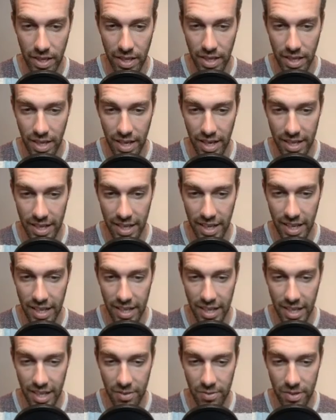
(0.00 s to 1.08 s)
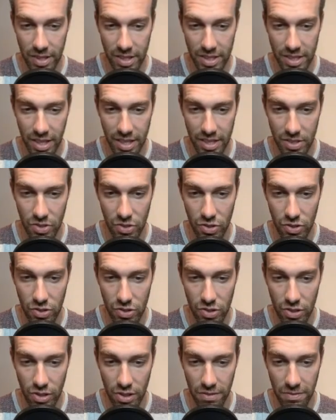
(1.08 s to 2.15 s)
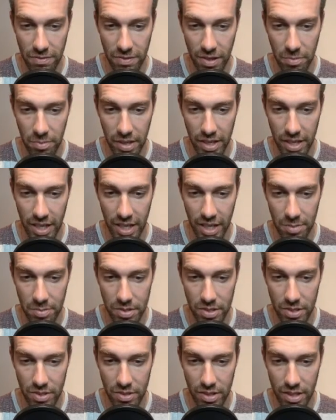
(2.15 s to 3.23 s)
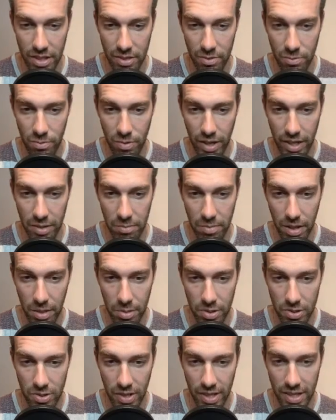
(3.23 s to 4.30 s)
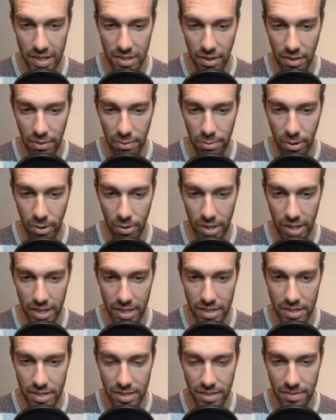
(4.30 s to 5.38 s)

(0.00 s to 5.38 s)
I cannot really take a Surf on my Obstagoon, and they're running Bubble, so I need to throw this.